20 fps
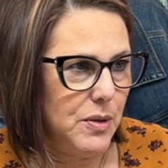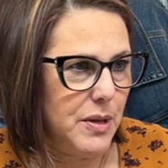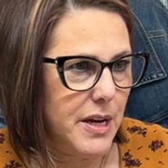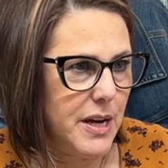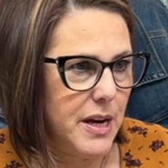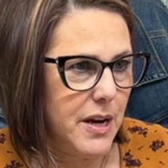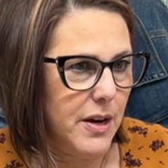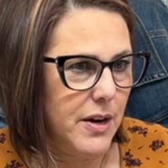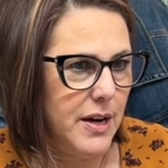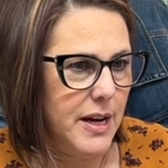
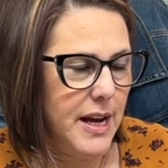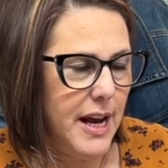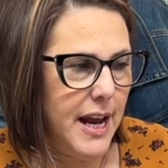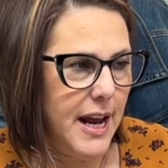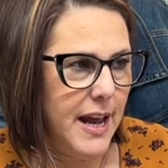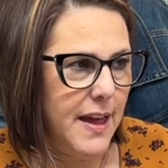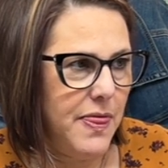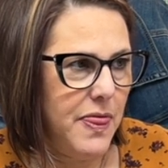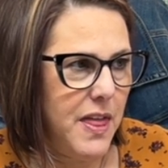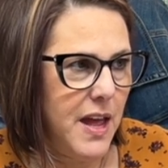there.
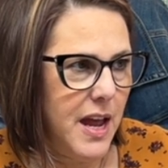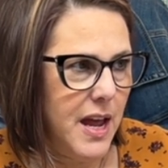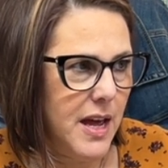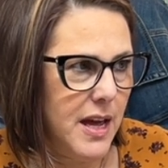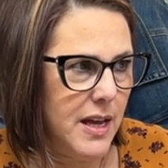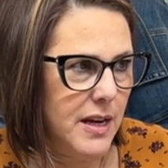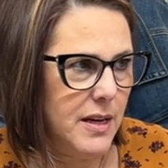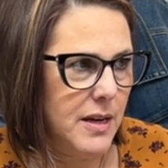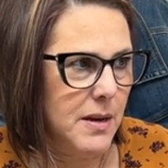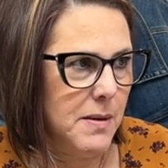And
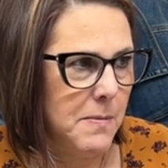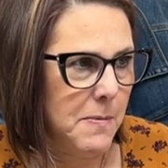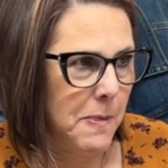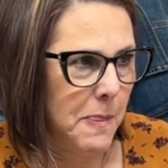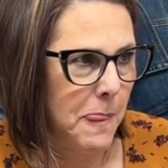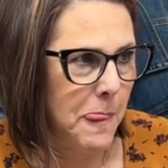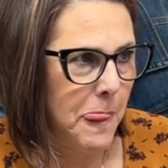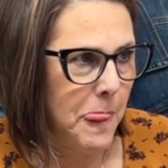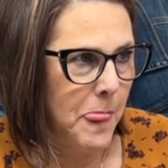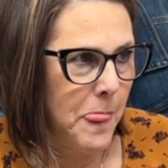then
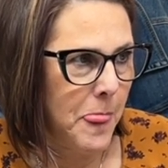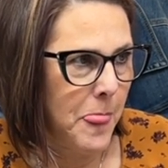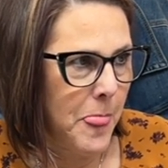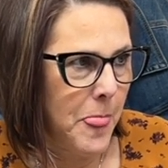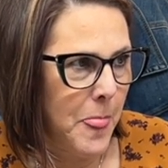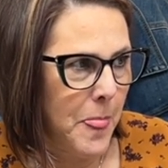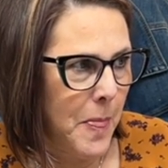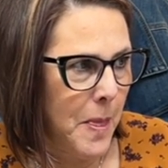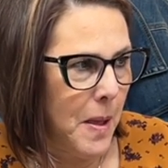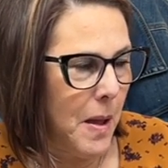
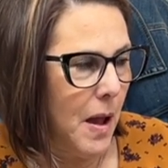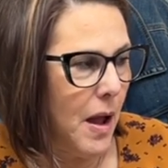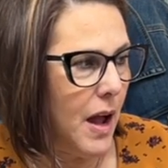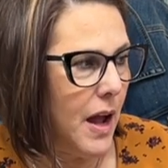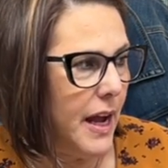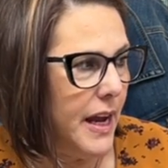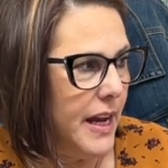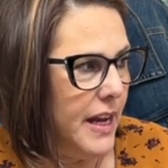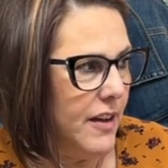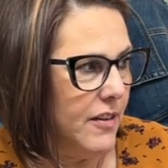
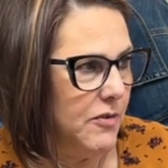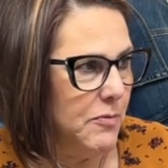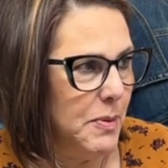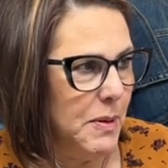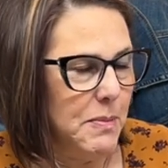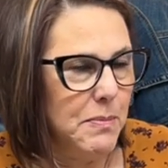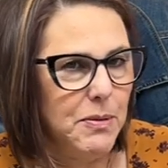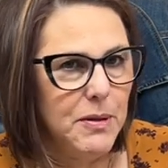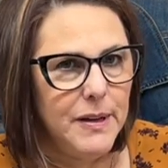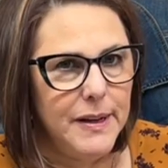I have
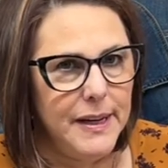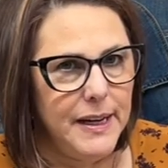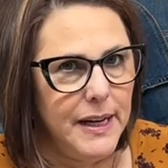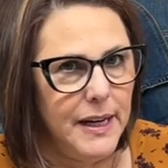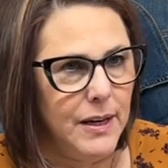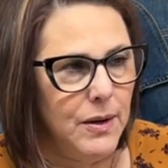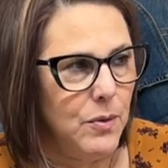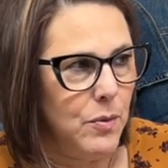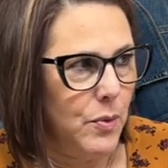been playing